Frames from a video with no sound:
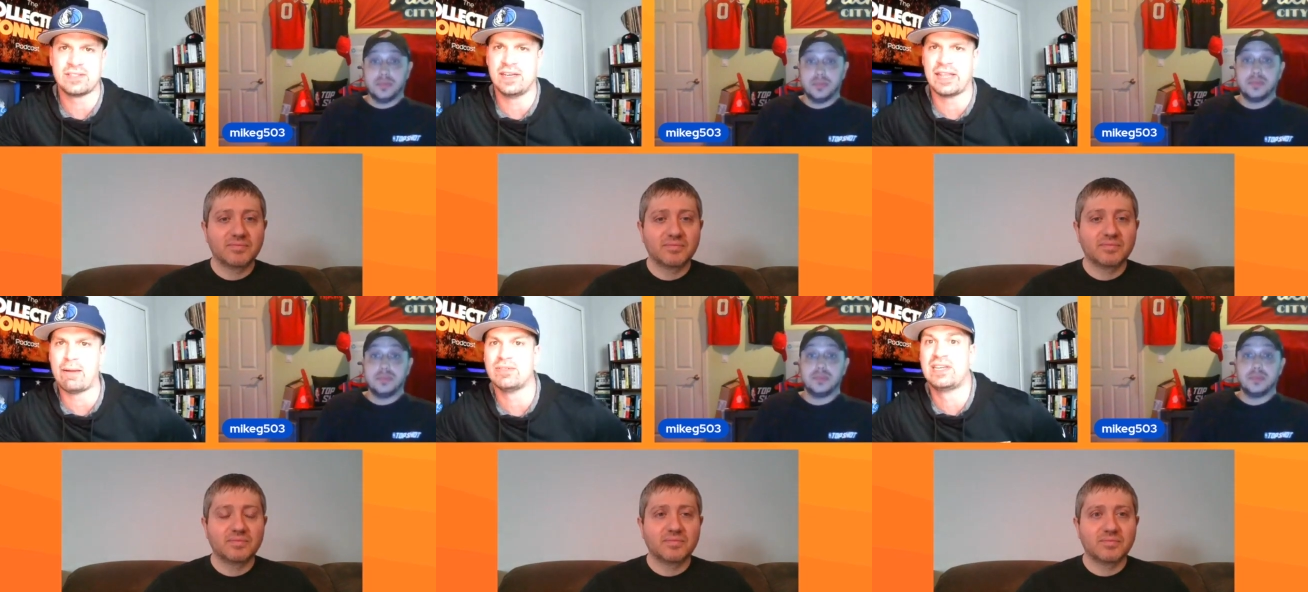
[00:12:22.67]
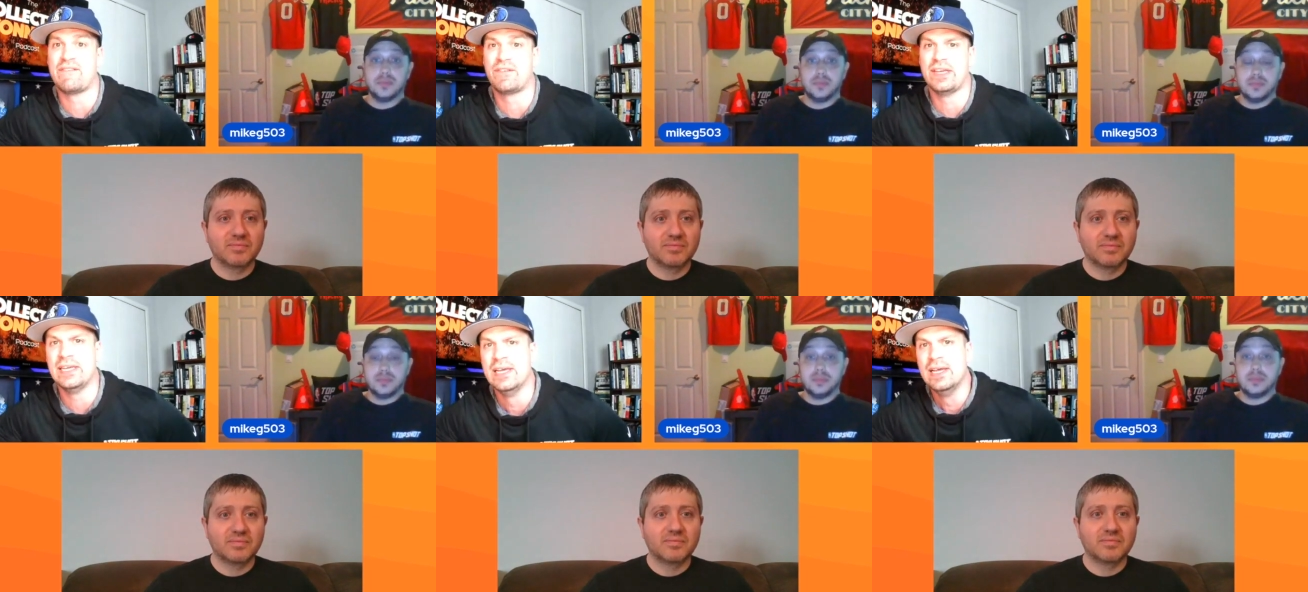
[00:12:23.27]
Speaker 1: So that was
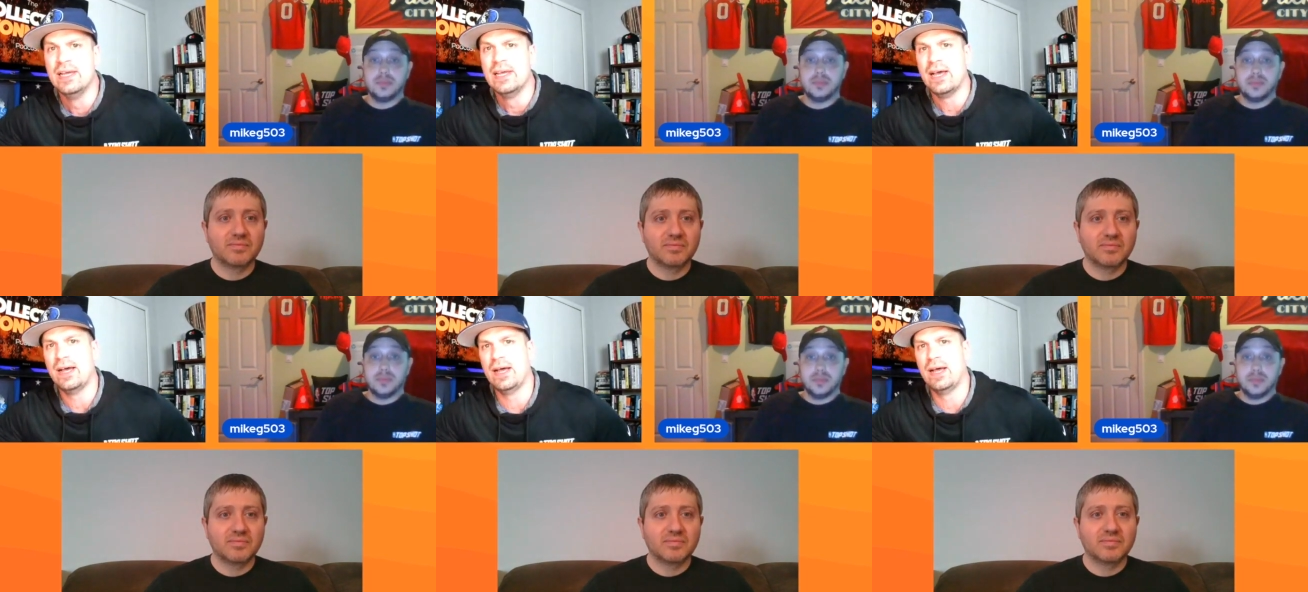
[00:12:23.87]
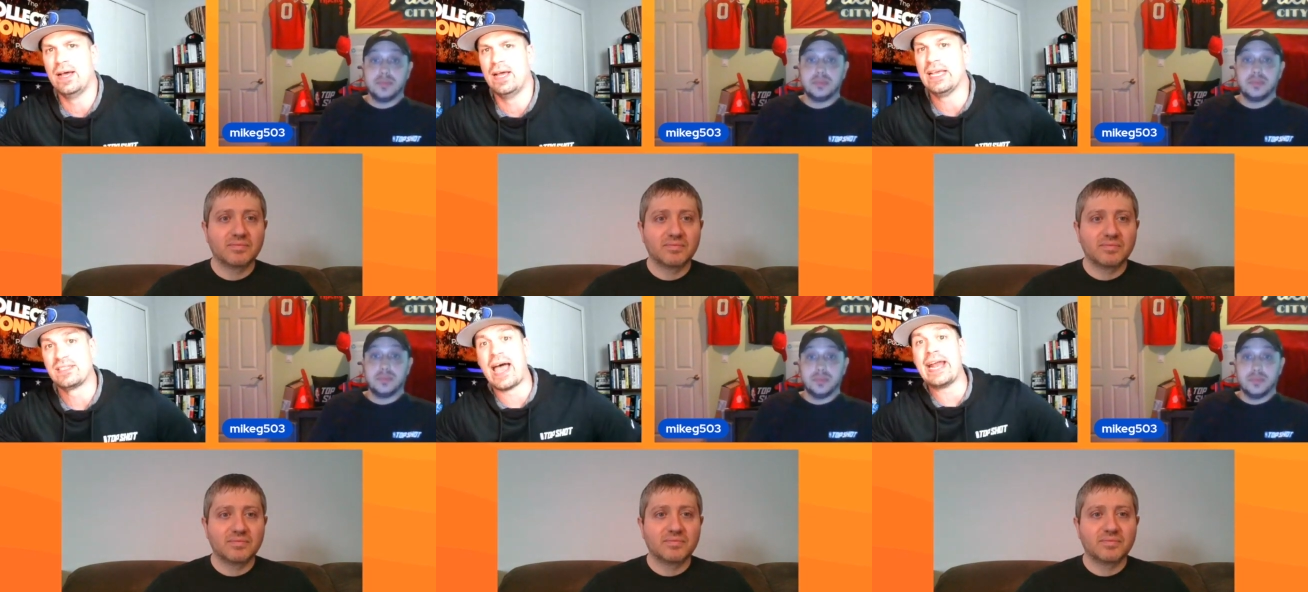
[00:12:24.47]
definitely uh,
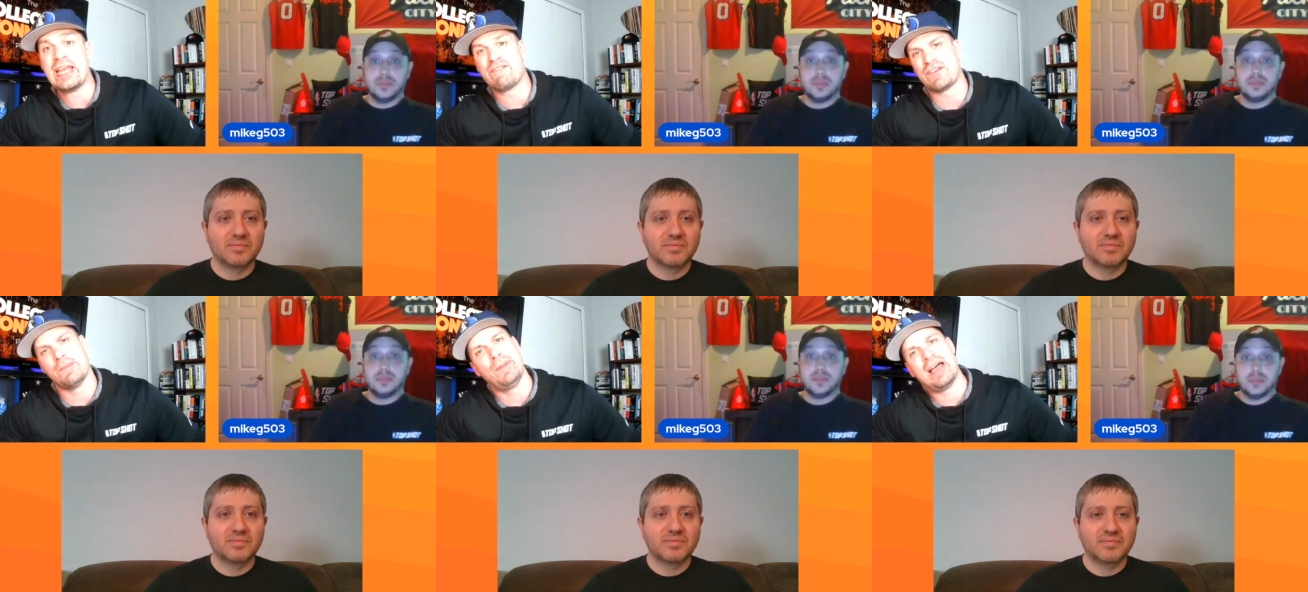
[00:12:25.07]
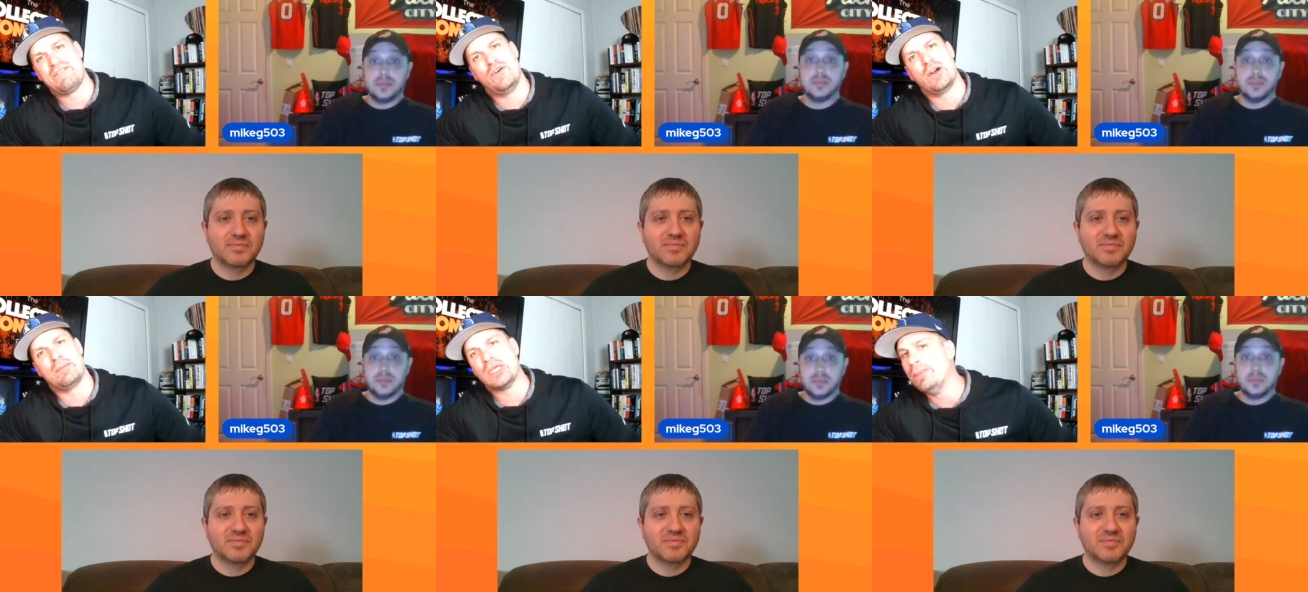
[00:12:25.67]
exciting for the platform.